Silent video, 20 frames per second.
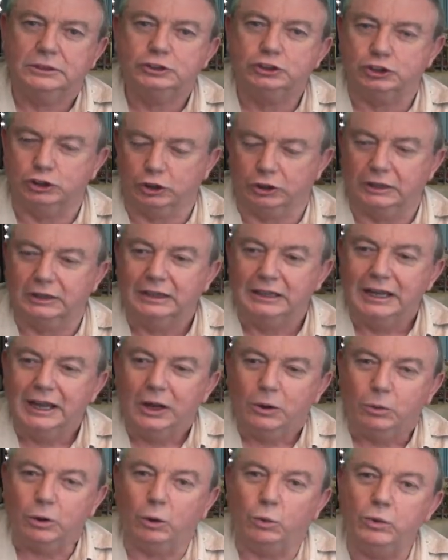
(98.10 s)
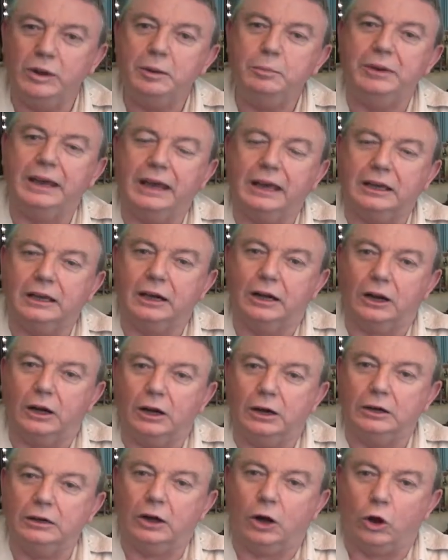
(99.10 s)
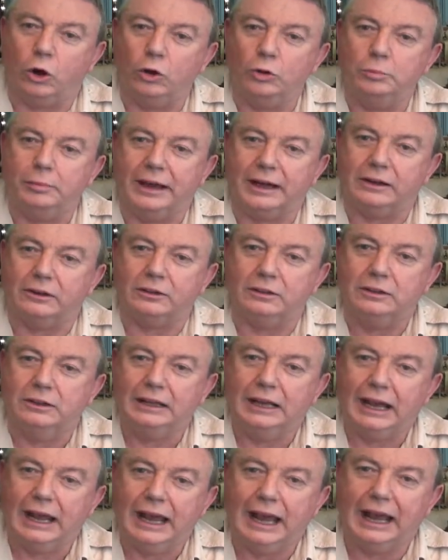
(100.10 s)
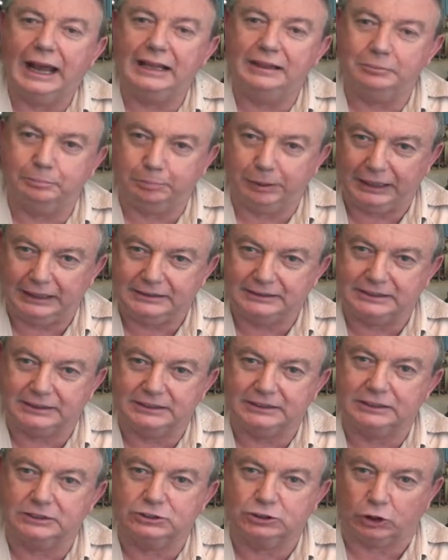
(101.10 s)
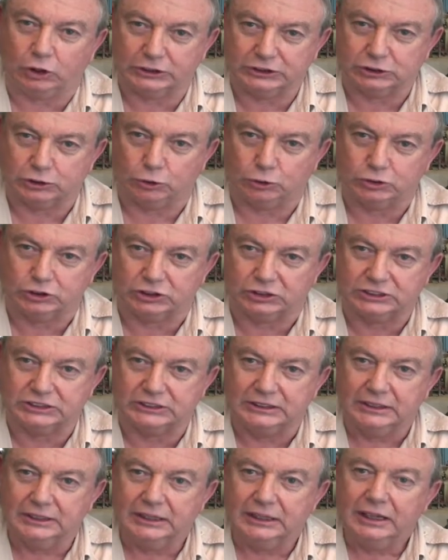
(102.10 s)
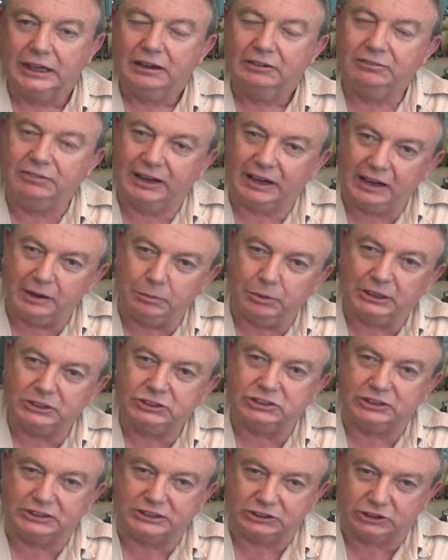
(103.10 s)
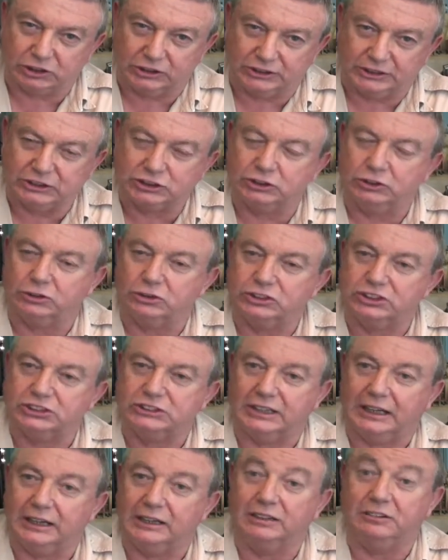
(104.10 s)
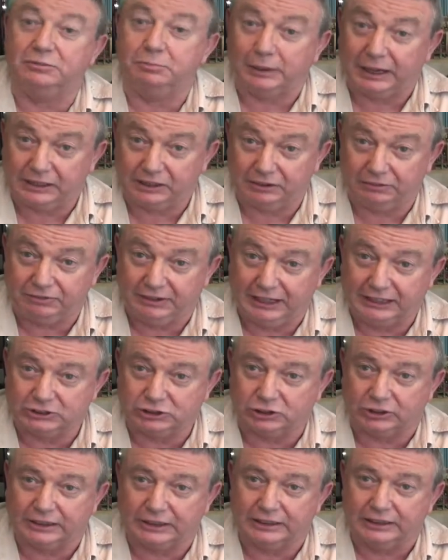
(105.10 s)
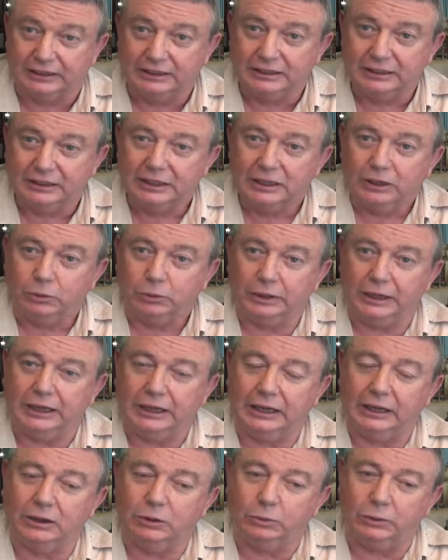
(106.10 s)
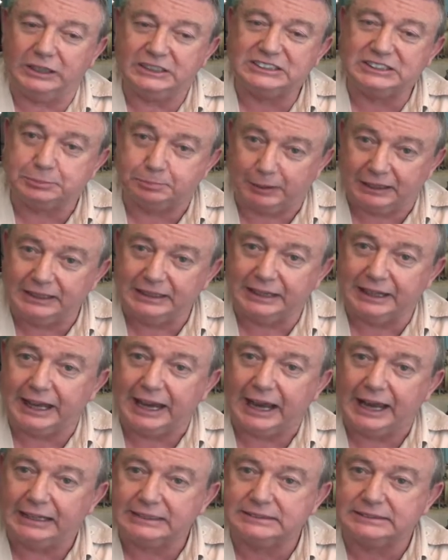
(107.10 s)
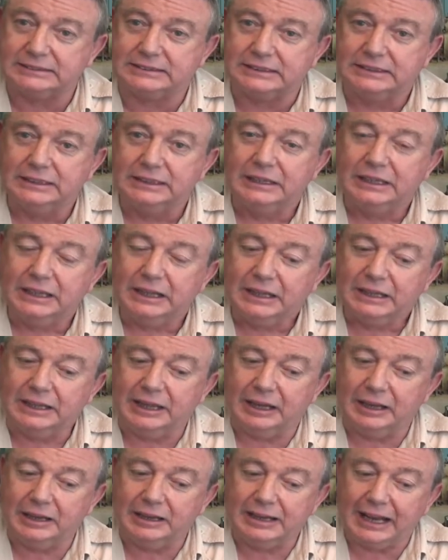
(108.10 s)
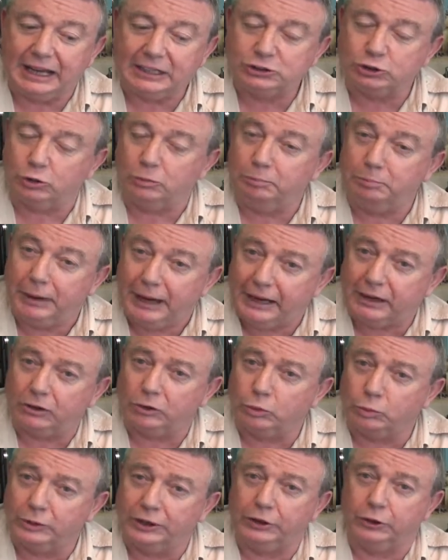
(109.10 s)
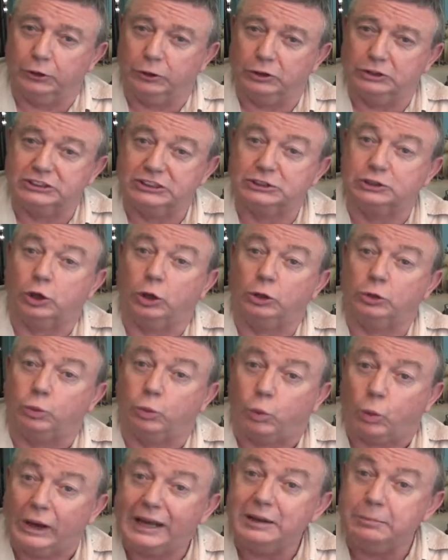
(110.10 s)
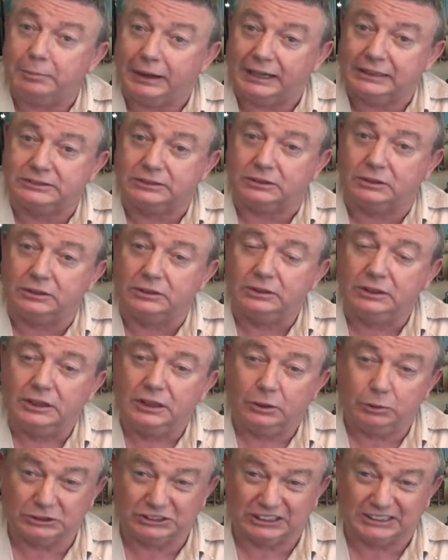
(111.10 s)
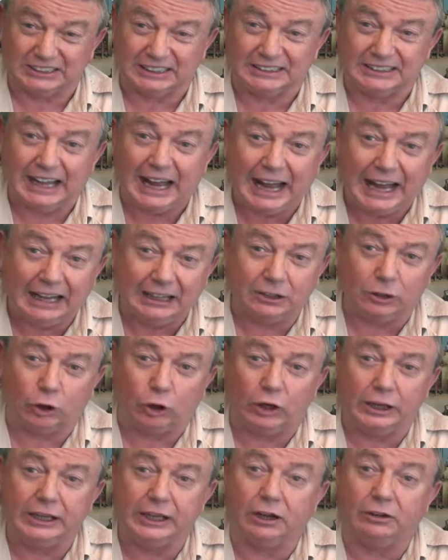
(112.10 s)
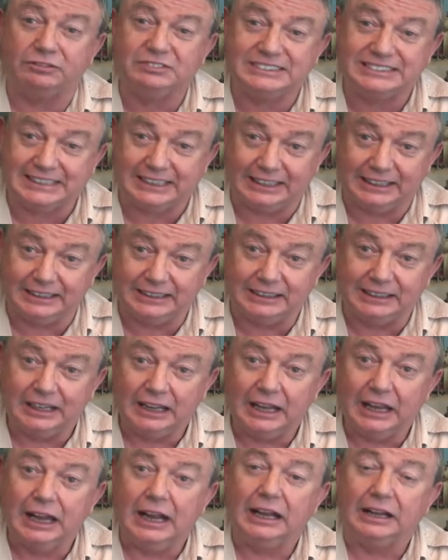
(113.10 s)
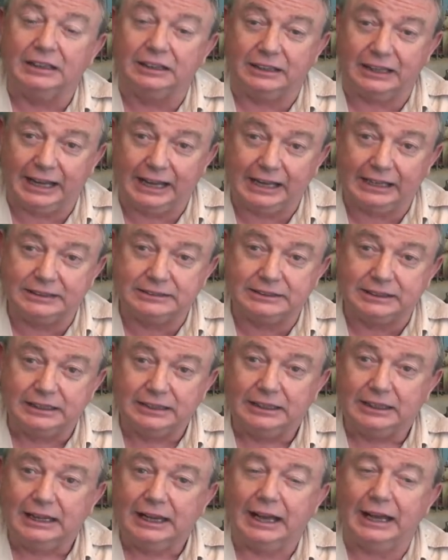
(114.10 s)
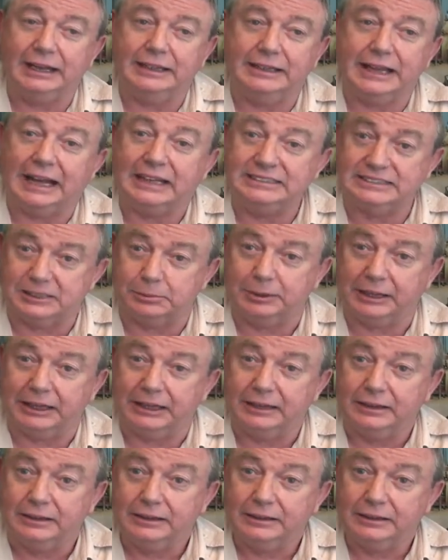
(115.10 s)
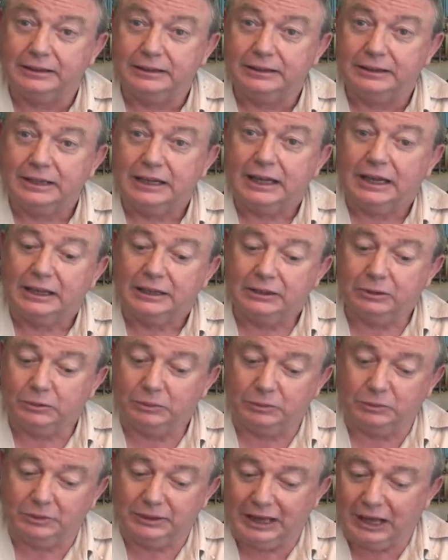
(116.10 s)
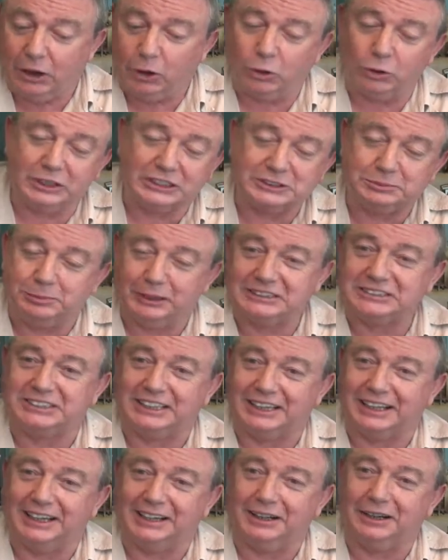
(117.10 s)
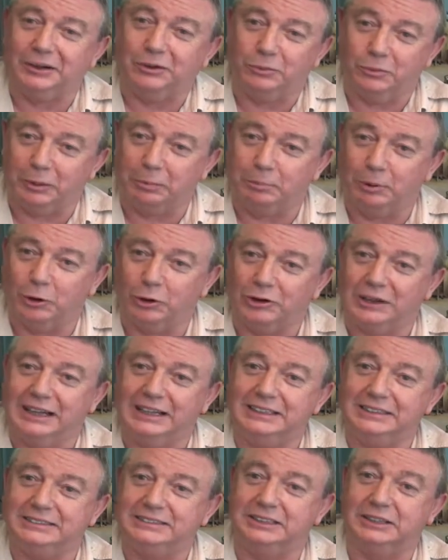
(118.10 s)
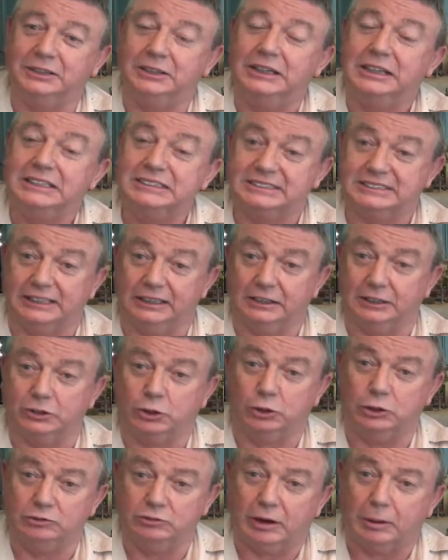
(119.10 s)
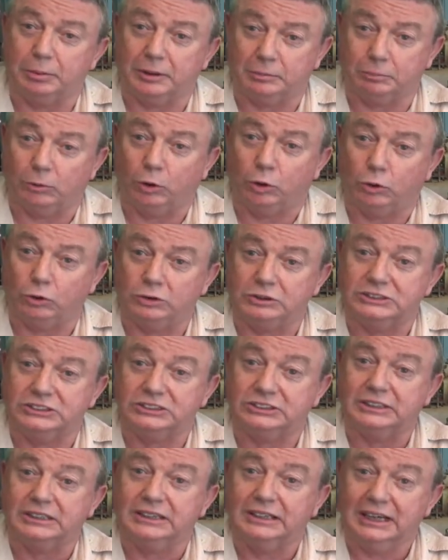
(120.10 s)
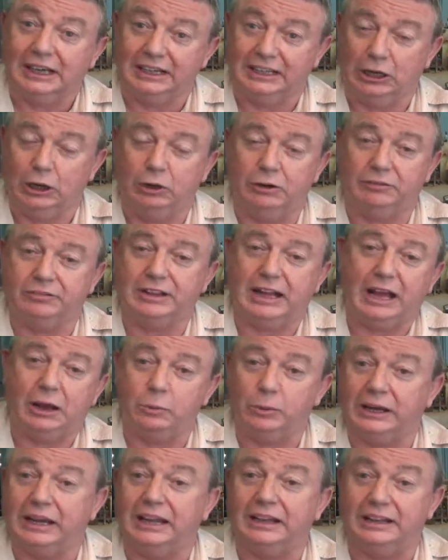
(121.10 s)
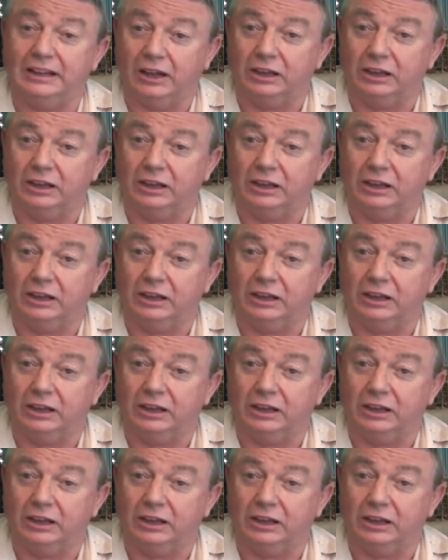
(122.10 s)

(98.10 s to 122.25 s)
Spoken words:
Sure. Well, we make all-metal, hand-painted toy soldiers, very much in the traditional style of manufacturing. We spin cast. The actual metal we use is called white metal, which is an alloy of tin, lead, and antimony. That all gets mixed together, we pour it into silicone rubber molds, and out of that we get the